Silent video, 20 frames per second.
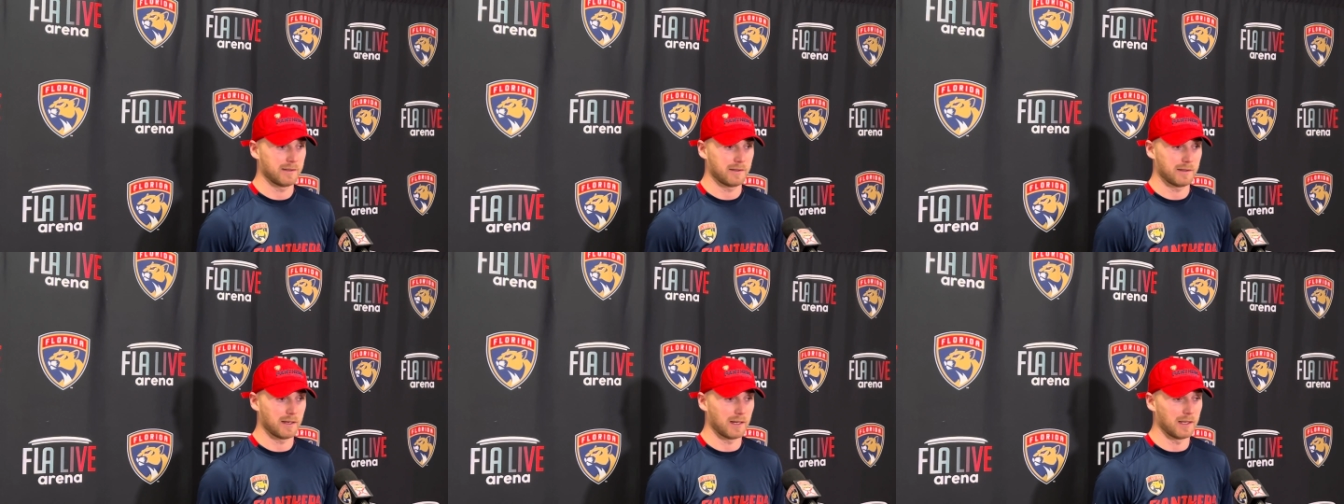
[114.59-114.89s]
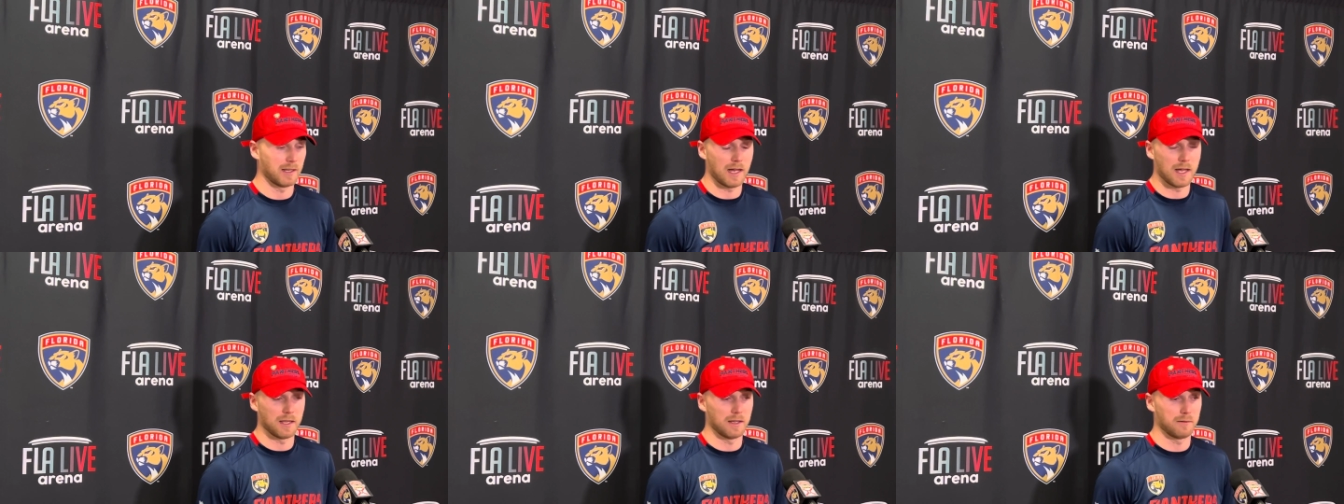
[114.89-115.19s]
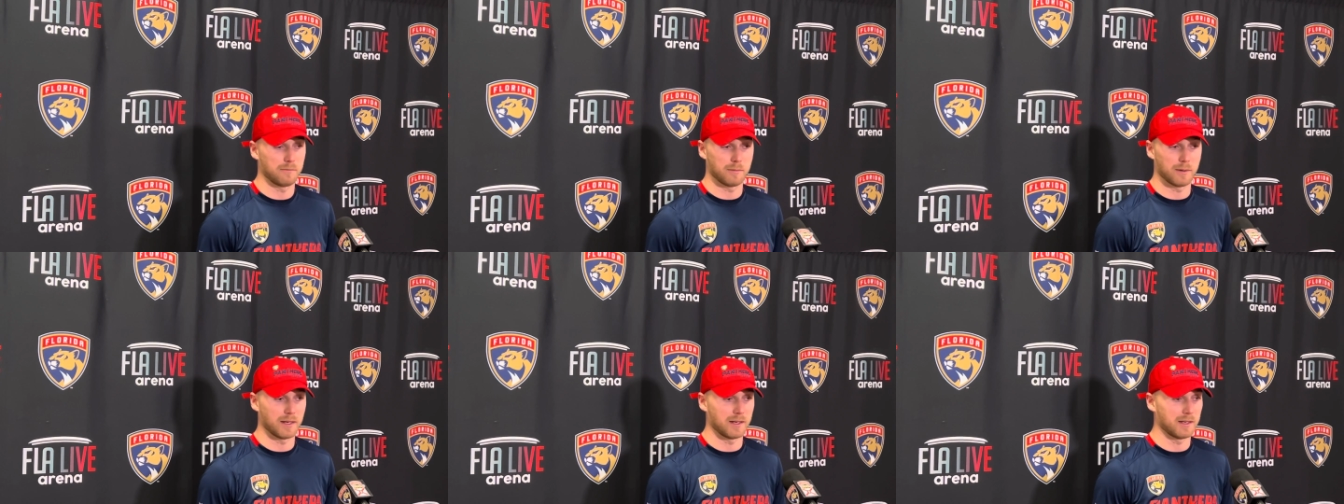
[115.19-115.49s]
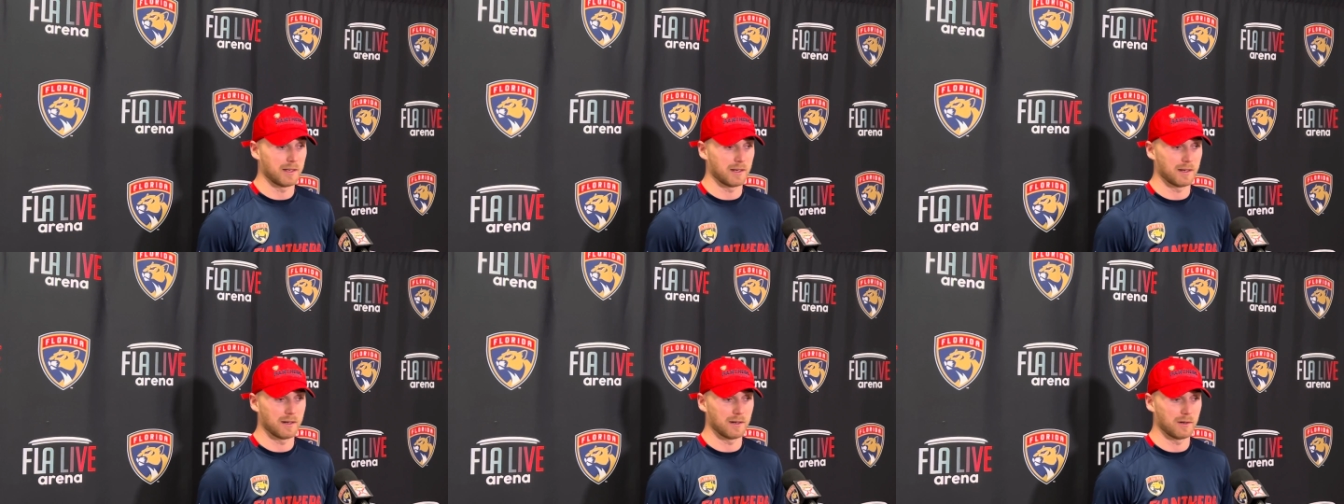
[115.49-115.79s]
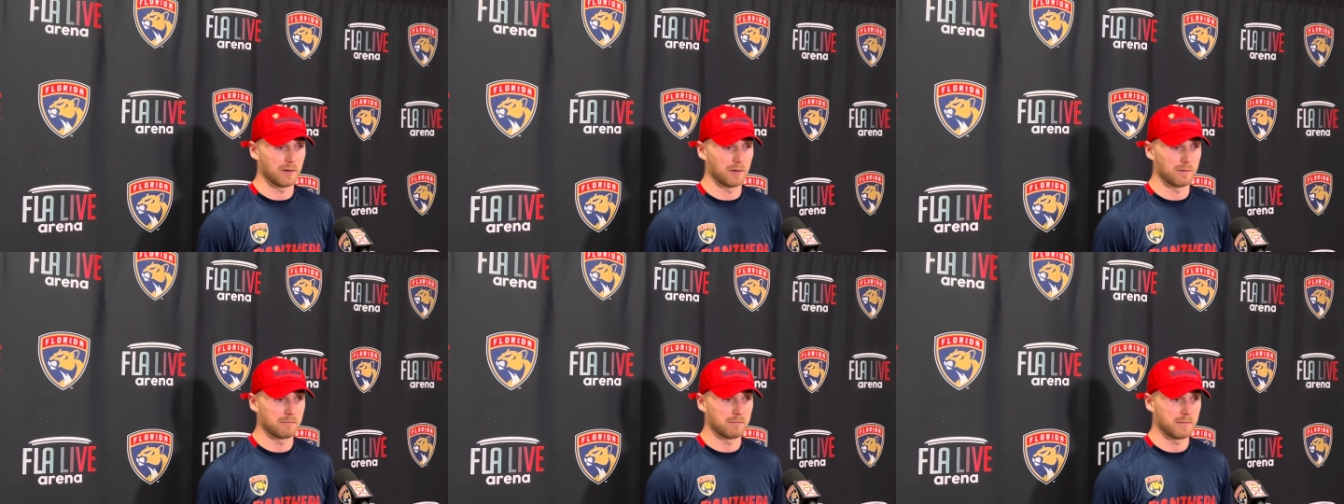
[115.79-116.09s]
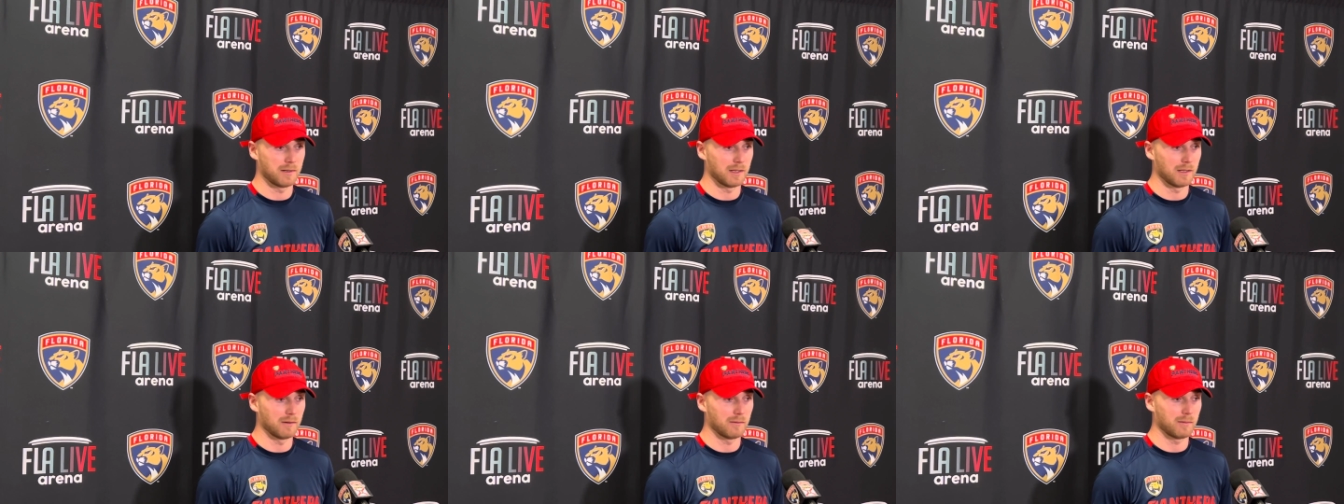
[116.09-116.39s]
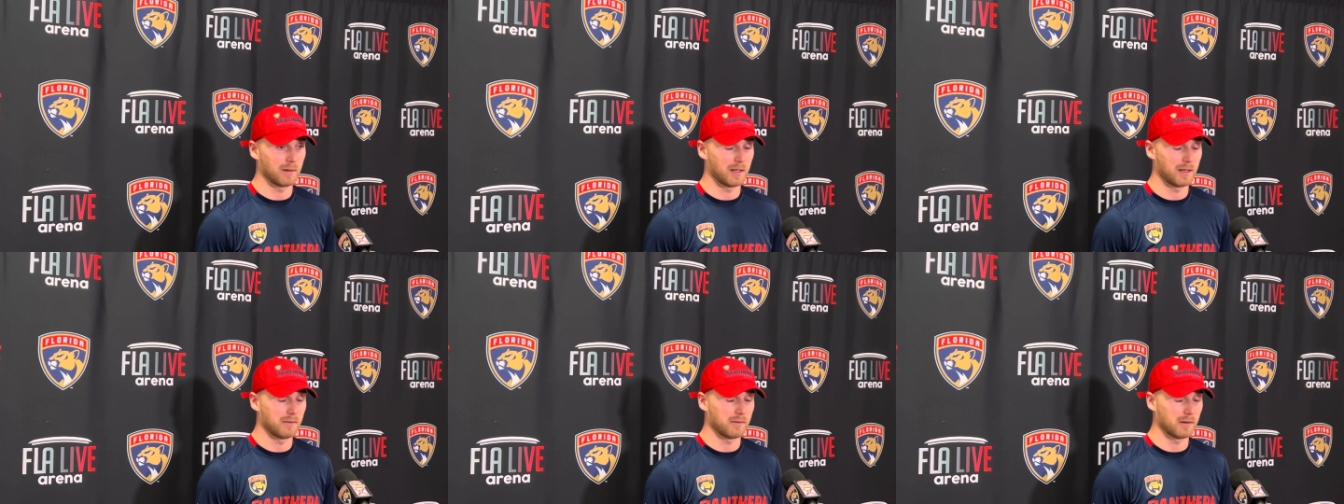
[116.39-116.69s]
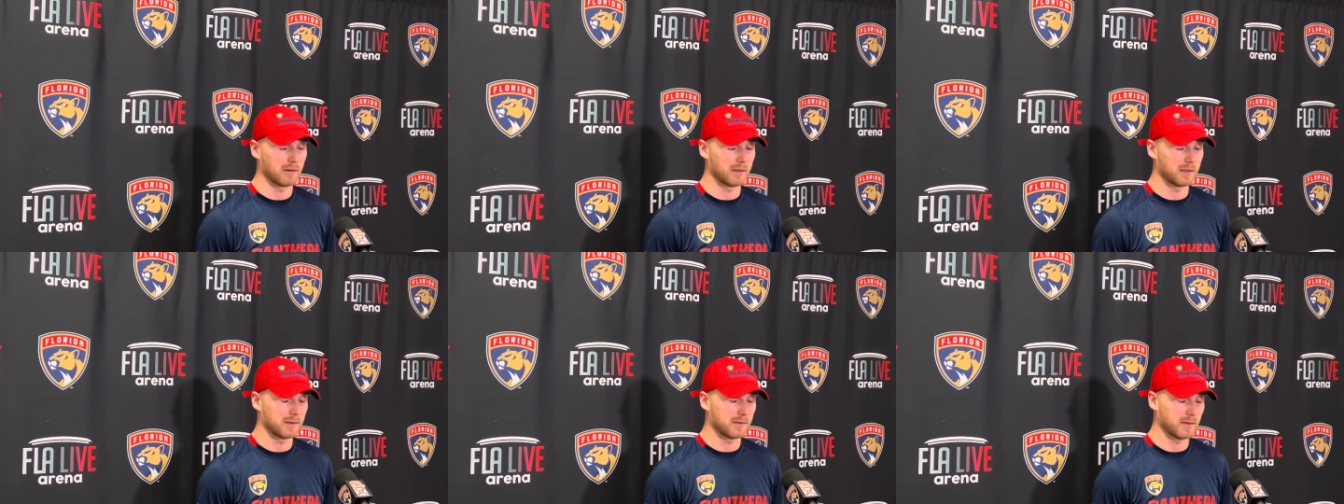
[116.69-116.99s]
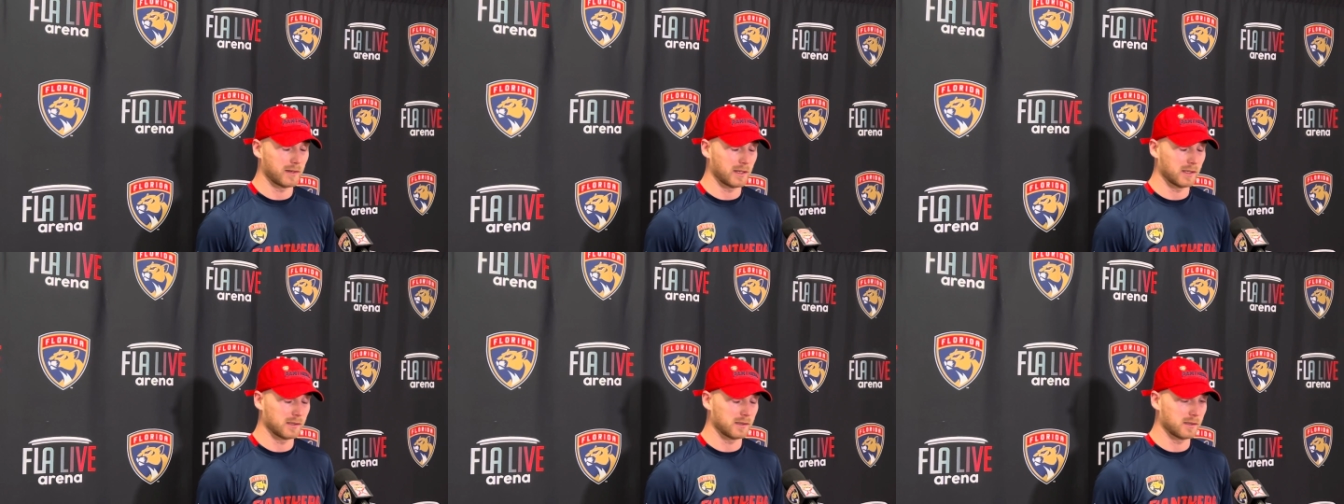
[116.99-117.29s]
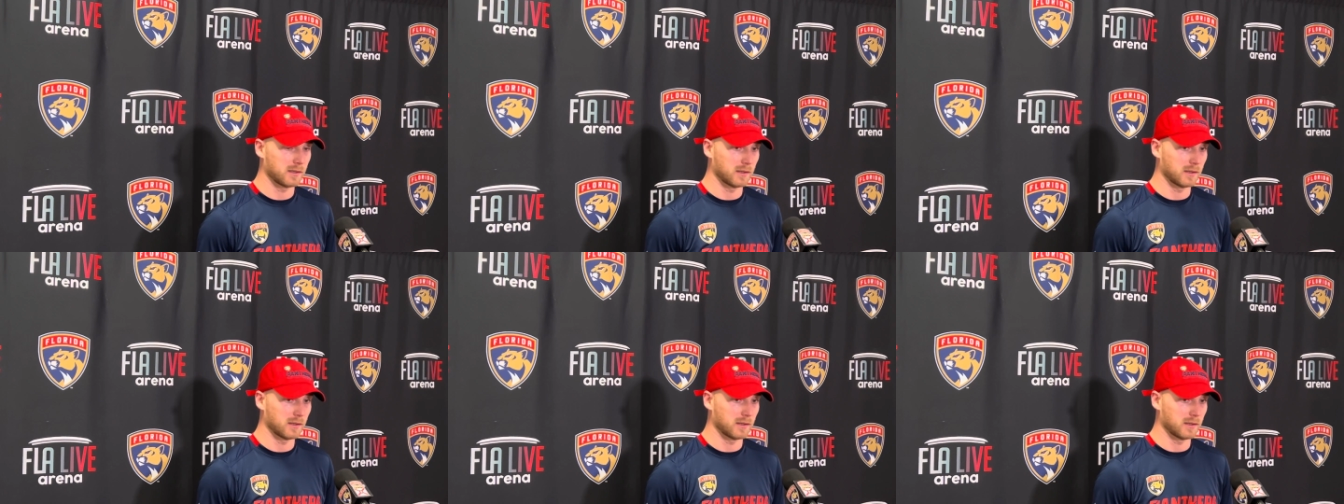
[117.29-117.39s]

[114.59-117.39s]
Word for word: I, I, love playing here at home. I love playing in front of these fans.